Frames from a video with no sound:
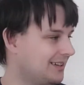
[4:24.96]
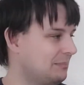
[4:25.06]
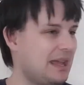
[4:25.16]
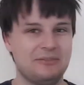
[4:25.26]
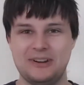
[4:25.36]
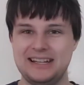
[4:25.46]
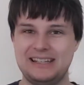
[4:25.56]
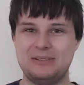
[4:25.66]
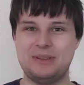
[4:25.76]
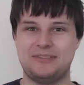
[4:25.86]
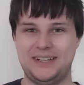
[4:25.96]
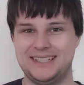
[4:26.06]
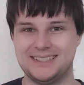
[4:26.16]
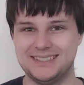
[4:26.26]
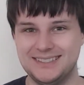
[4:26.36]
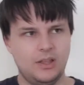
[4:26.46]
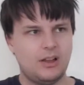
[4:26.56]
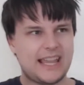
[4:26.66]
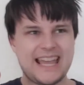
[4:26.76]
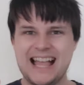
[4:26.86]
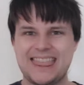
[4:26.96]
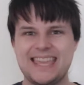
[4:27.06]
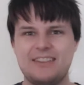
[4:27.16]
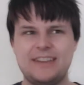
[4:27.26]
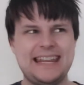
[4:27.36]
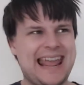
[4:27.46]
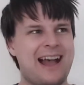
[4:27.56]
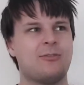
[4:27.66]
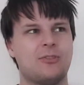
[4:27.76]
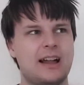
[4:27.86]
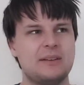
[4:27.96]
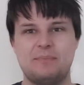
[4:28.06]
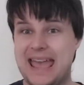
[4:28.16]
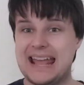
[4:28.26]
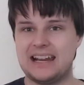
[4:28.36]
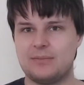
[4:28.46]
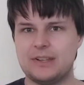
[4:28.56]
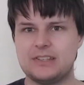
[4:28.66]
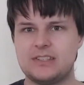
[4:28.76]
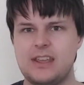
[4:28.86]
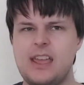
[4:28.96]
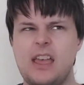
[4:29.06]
Man, reading can be fun. I can't think of any outright bad elements.